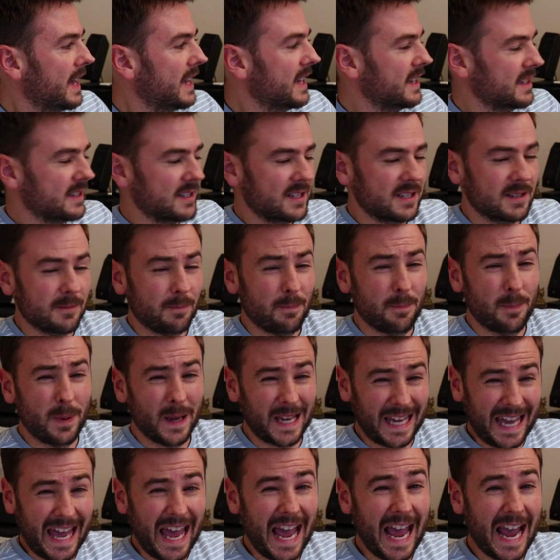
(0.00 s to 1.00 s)
It's
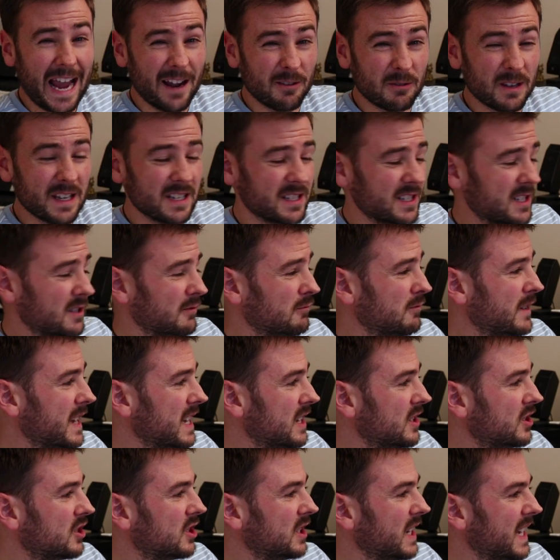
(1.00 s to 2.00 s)
precarious to
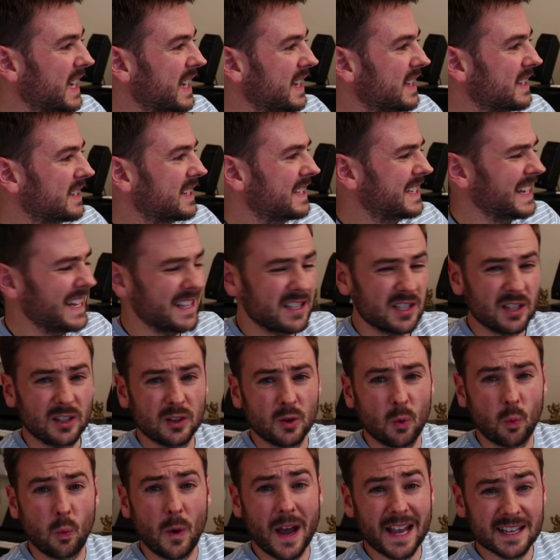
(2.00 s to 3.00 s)
reach. It sits
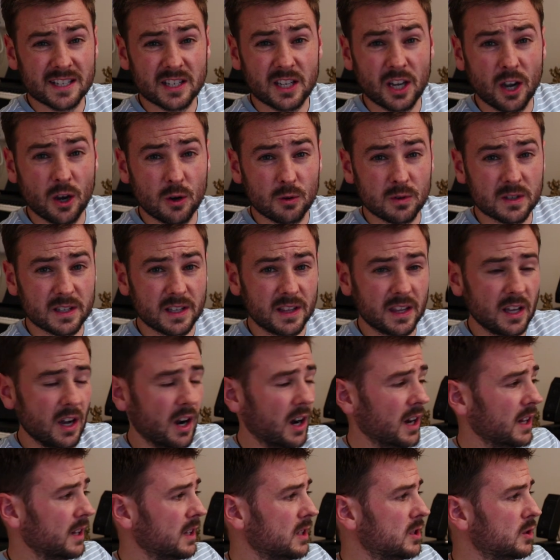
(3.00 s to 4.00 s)
on the west coast of the
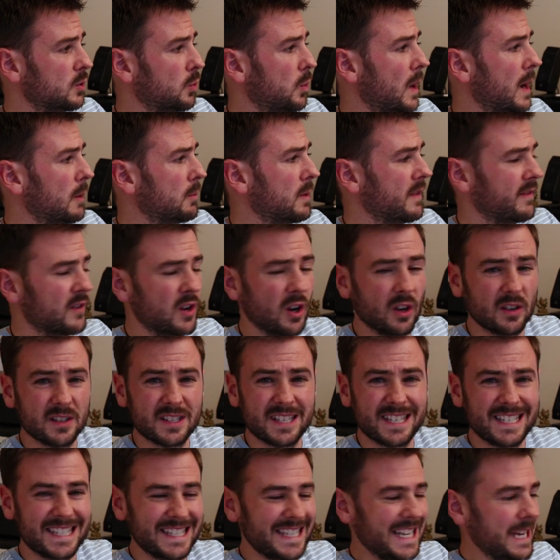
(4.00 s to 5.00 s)
island, where we've got
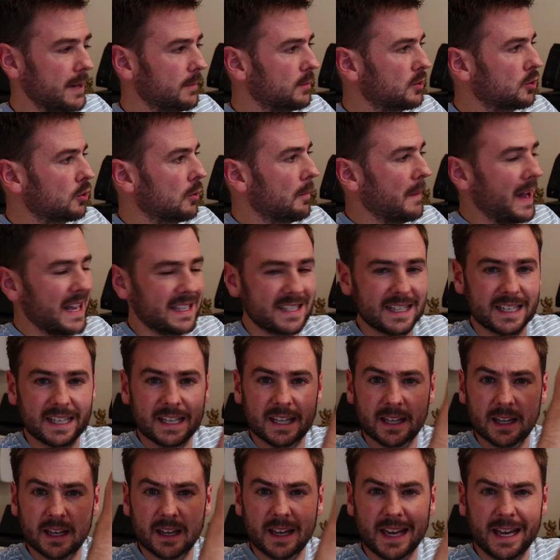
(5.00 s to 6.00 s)
steep
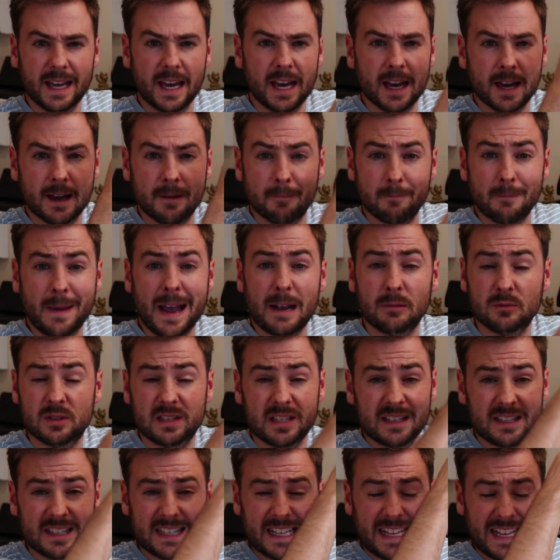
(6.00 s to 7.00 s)
dramatic uh,
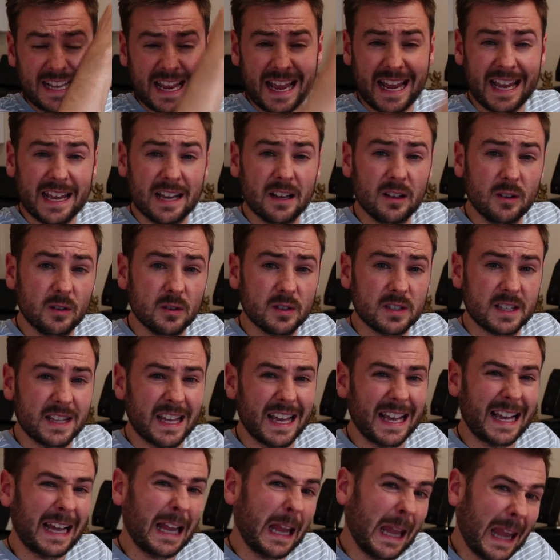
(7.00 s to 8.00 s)
mountains and hills
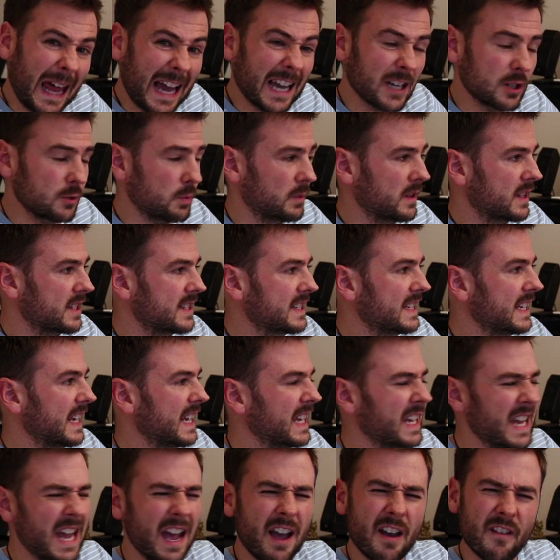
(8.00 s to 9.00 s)
that clash with the
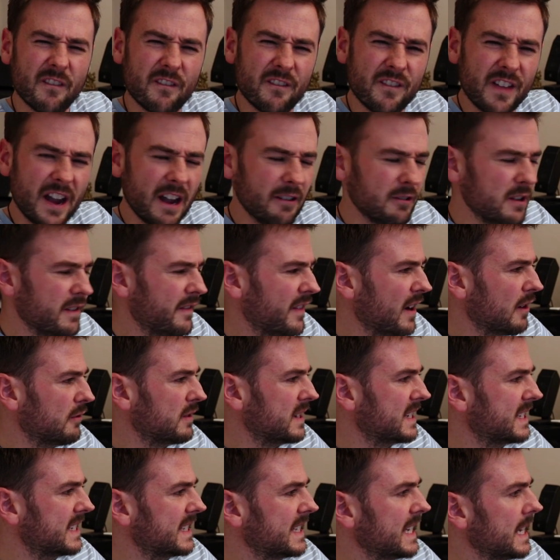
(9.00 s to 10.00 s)
sea. Very,
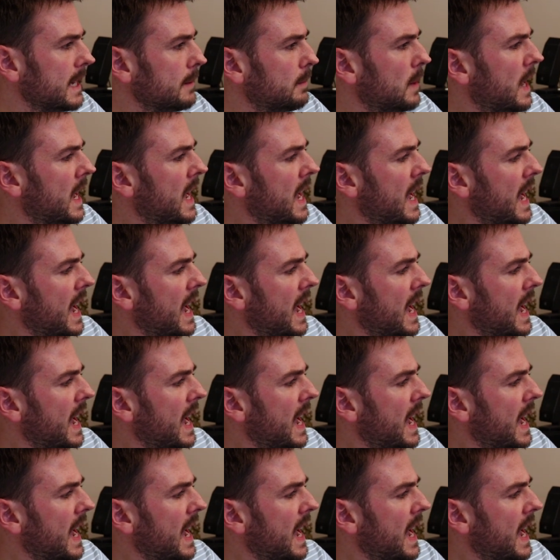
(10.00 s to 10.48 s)
very steep.